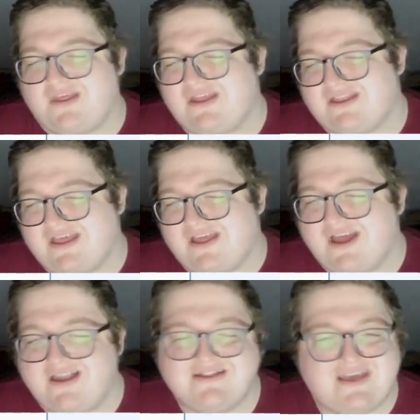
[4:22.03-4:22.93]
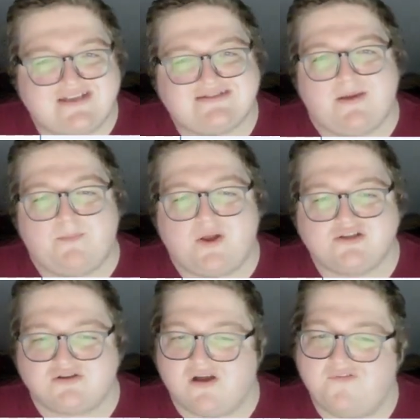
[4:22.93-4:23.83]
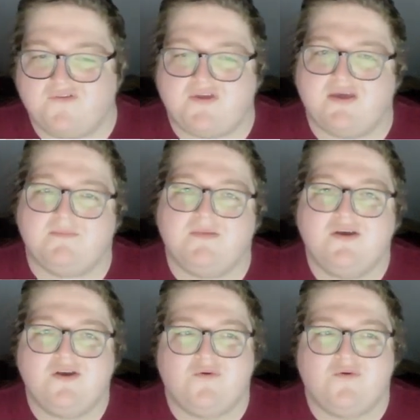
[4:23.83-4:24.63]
it kind of takes that pressure off of him,